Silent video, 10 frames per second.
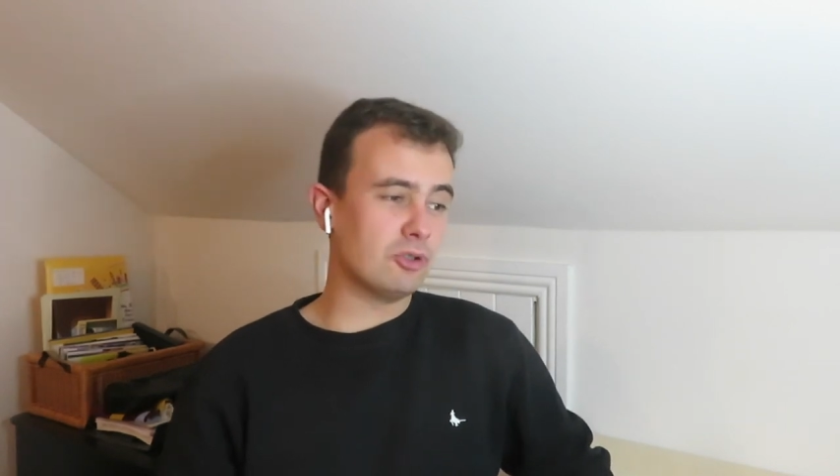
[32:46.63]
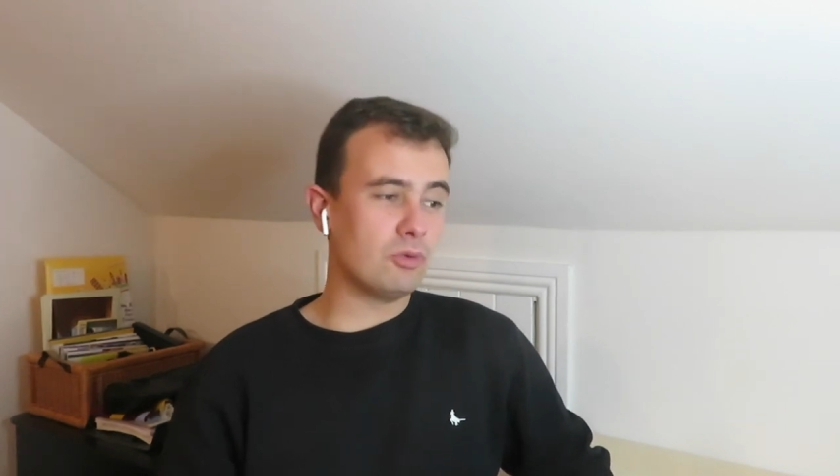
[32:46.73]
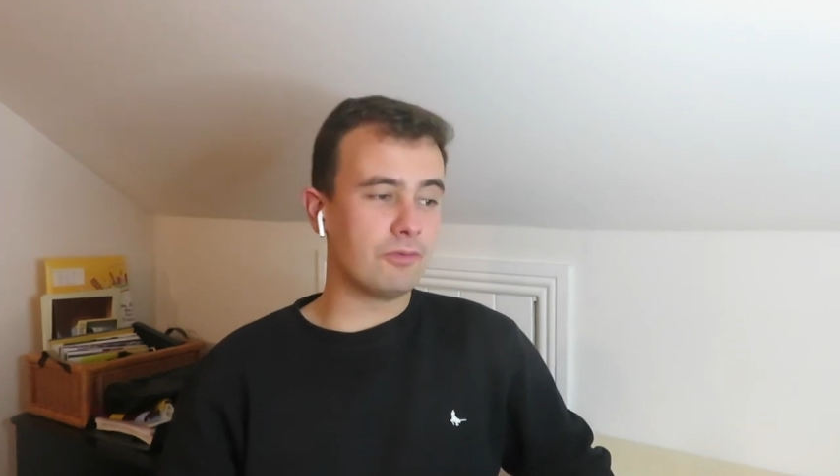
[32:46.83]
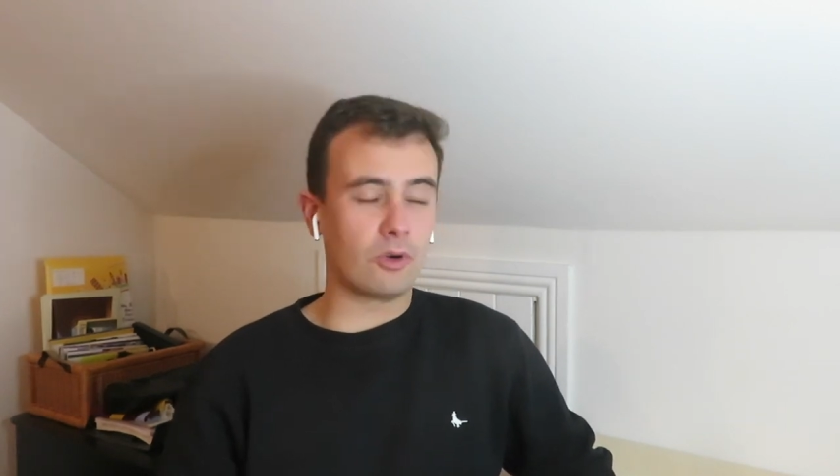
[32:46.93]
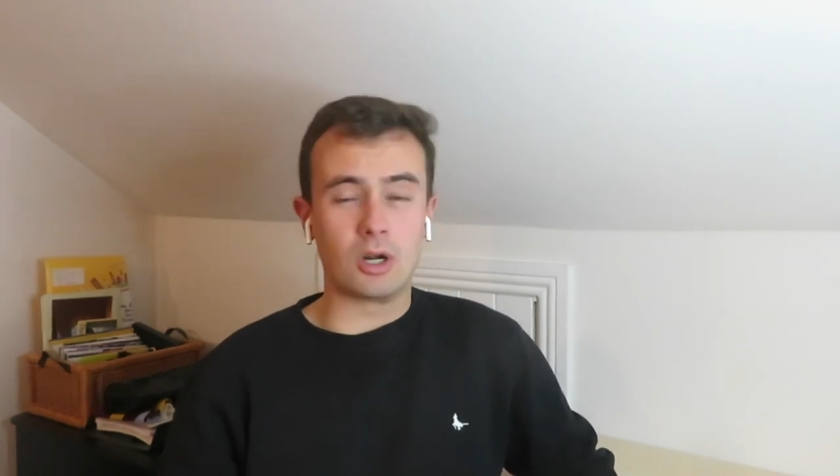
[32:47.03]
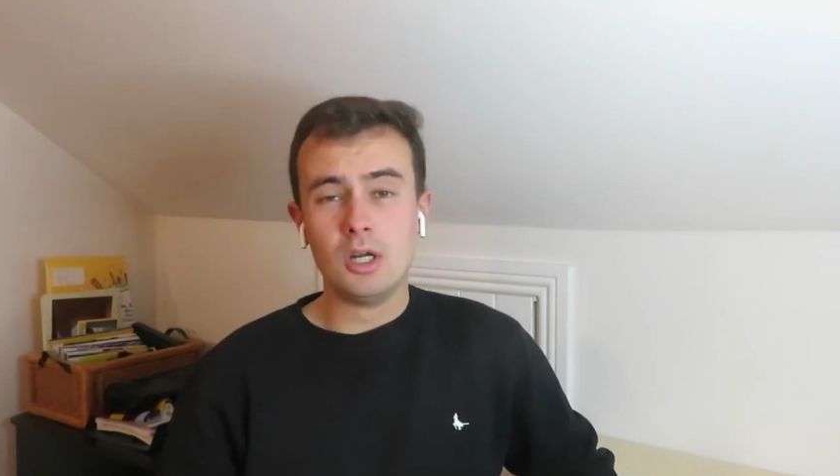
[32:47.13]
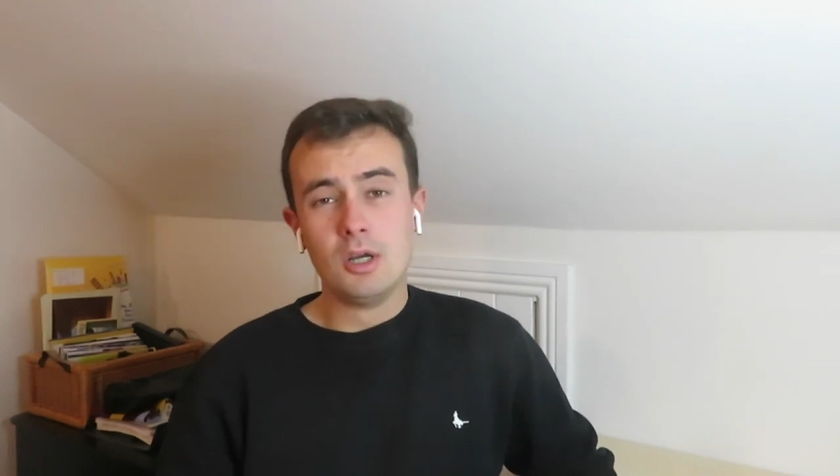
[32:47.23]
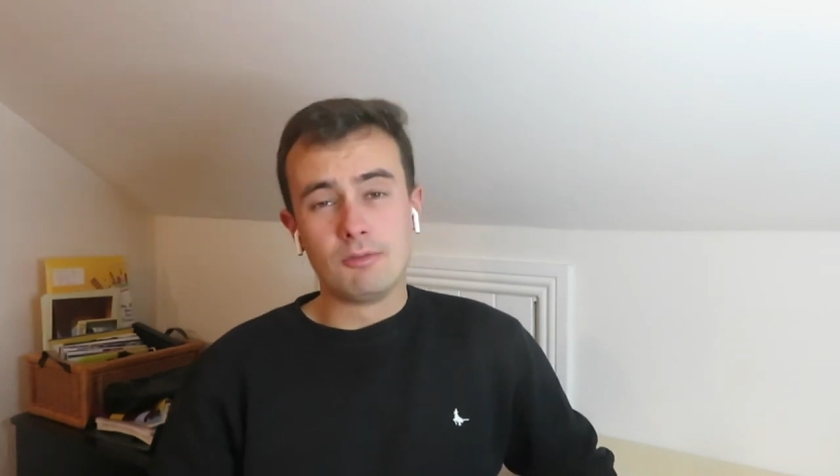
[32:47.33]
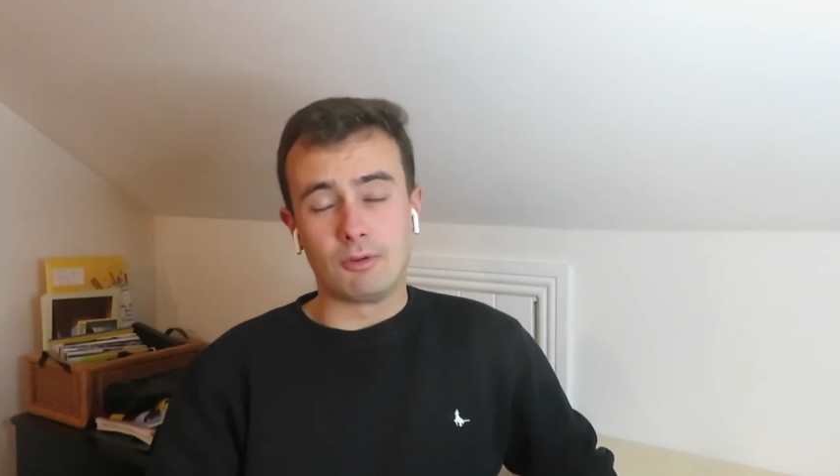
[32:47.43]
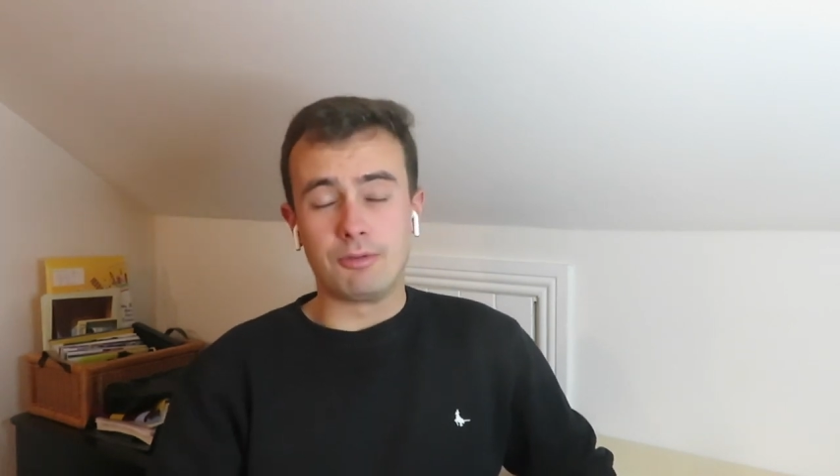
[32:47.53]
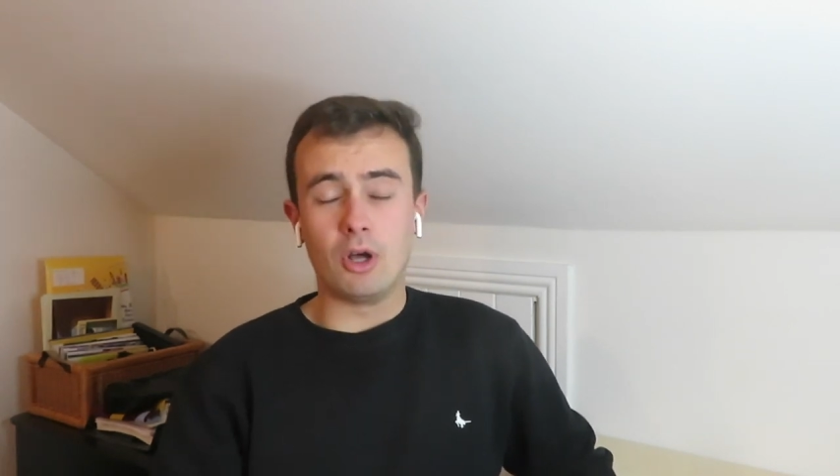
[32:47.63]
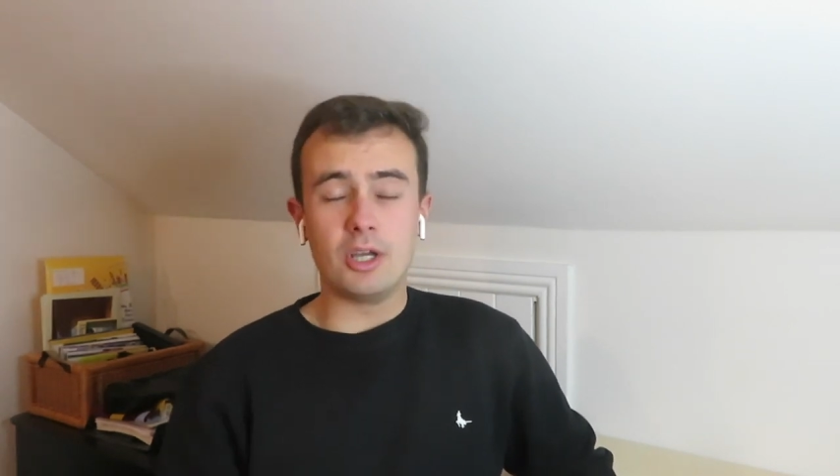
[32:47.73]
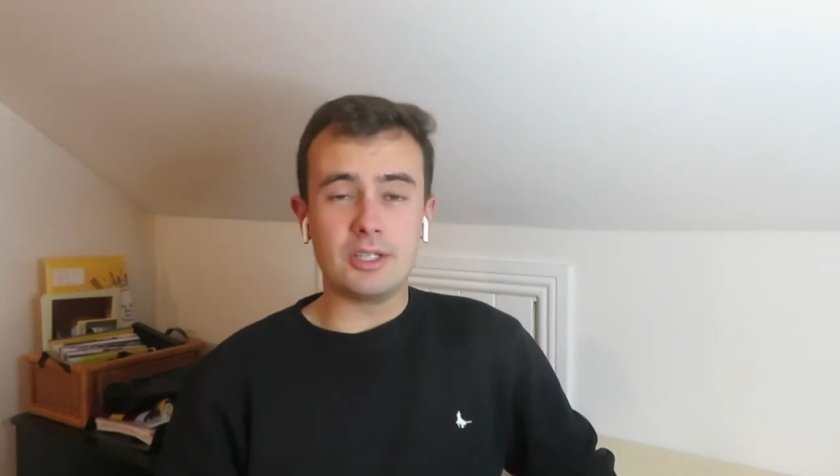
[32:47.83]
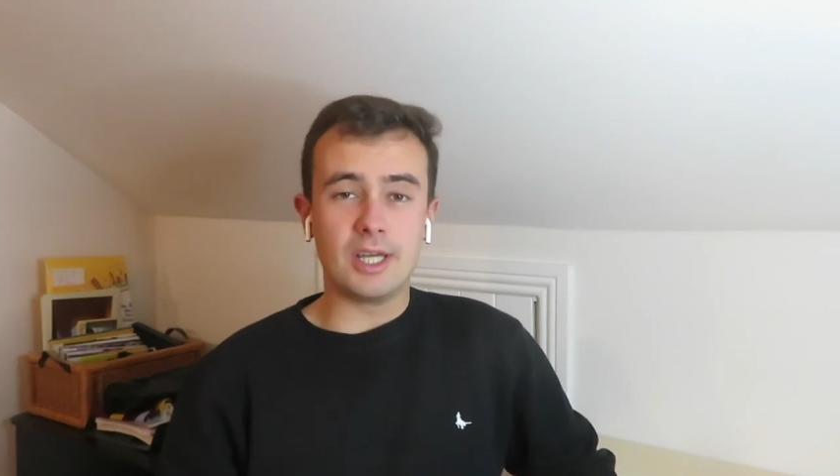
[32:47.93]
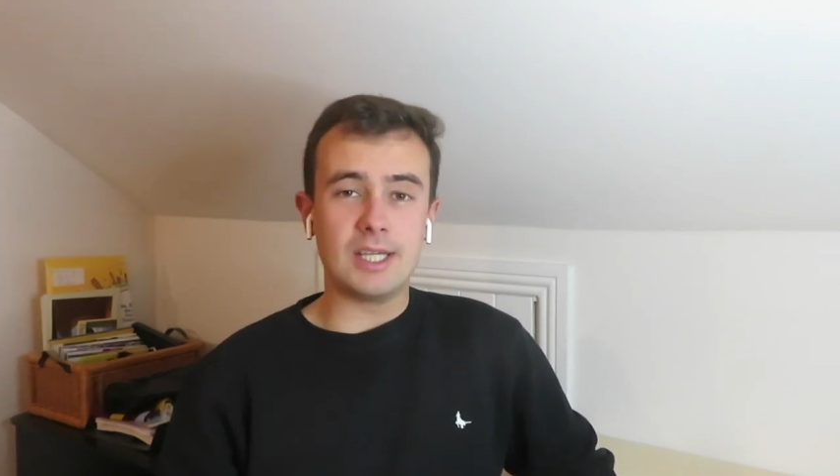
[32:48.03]
2 for
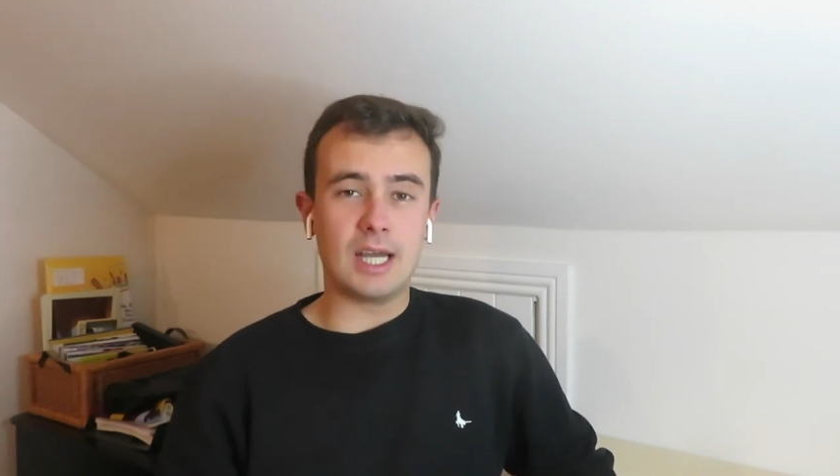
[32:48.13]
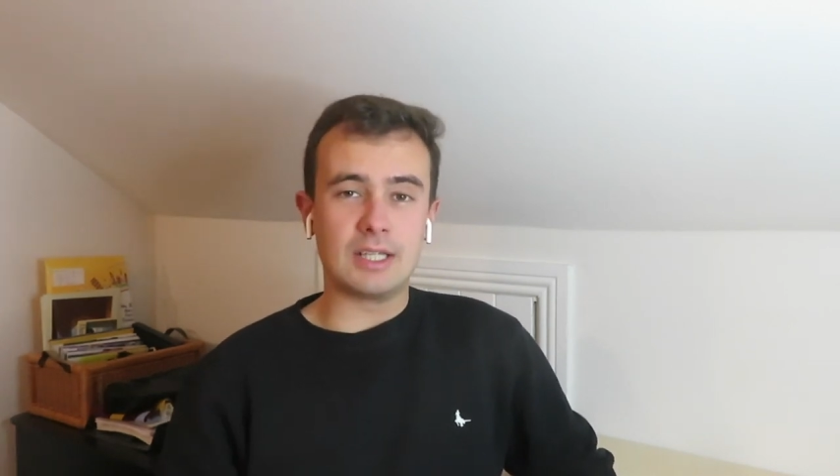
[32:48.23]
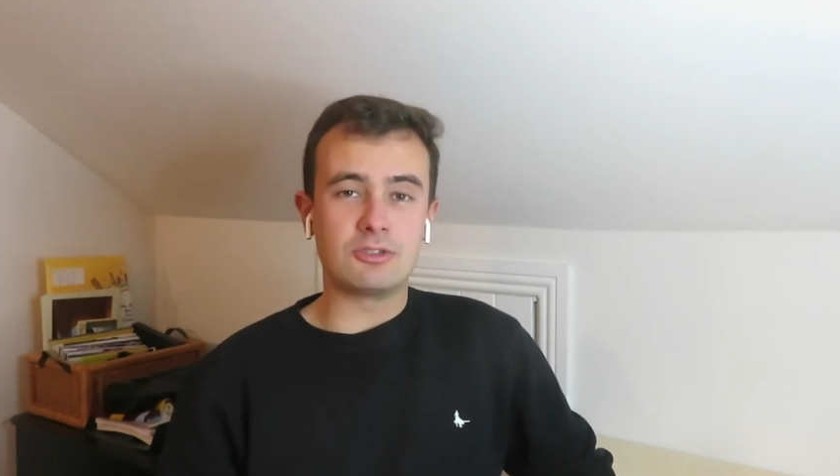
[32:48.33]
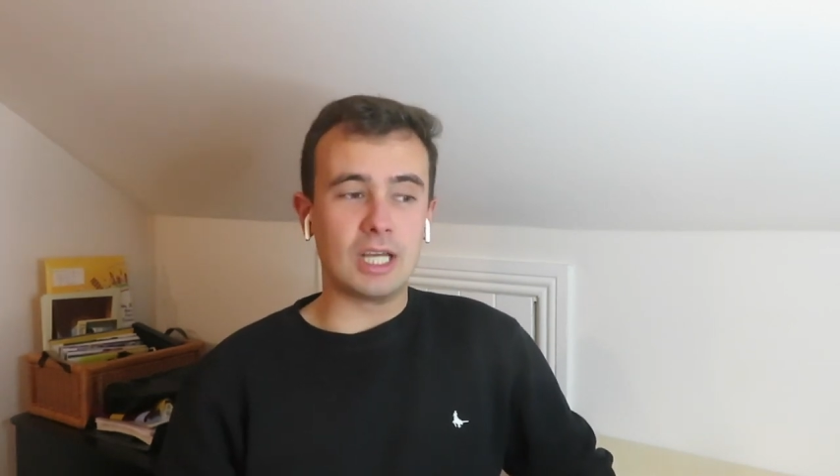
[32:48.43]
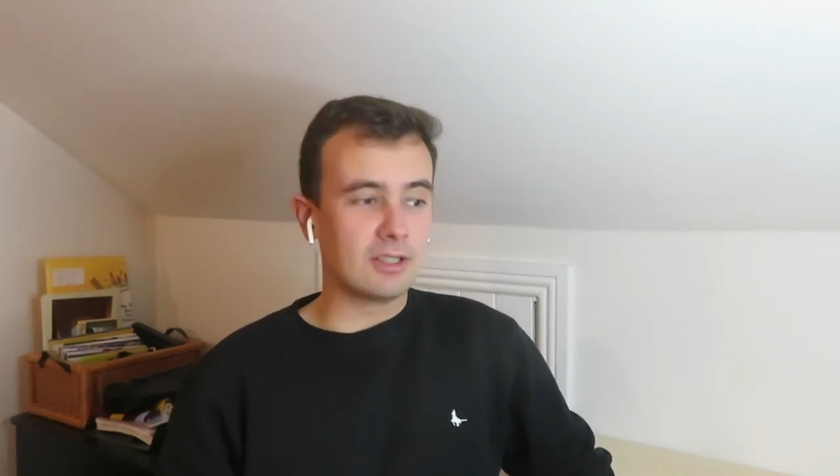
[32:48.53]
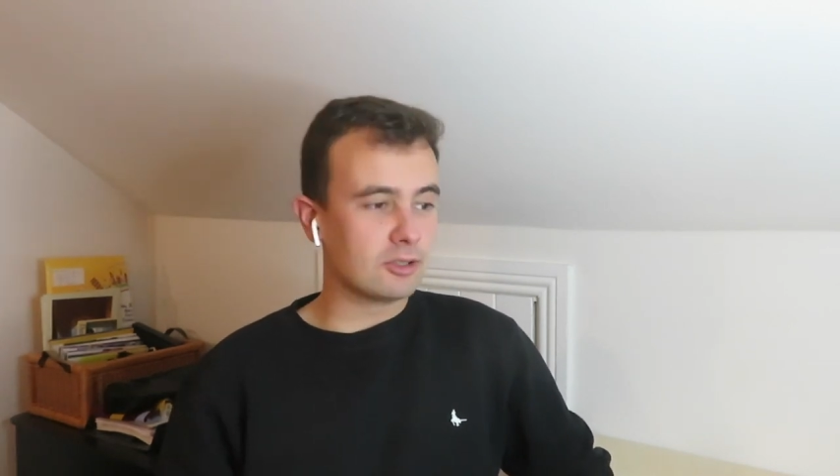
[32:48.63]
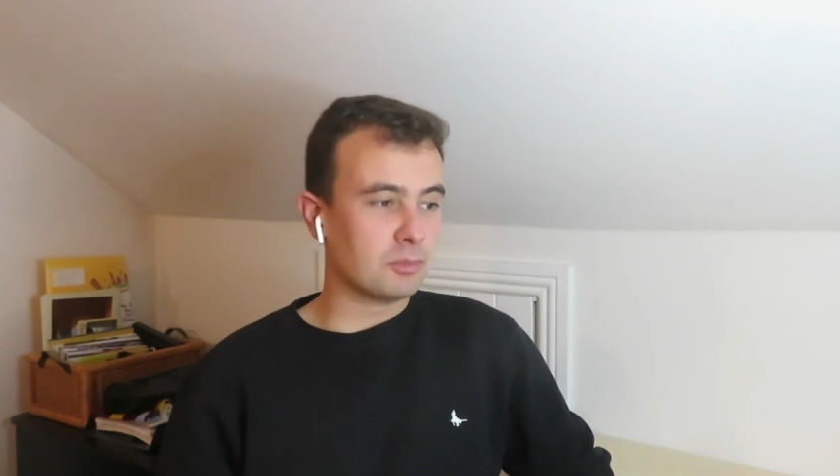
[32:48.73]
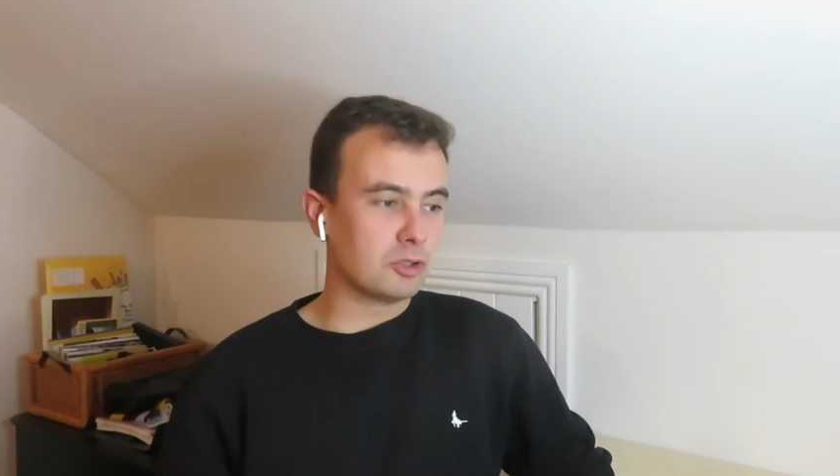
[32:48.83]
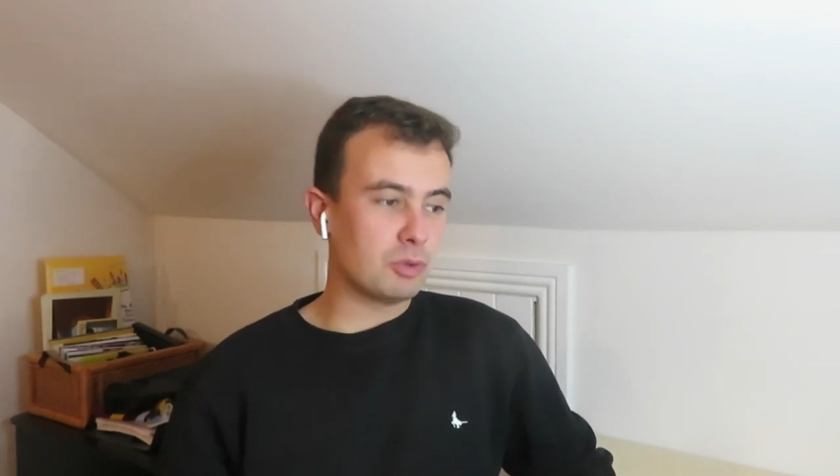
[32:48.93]
Friday at Cheltenham,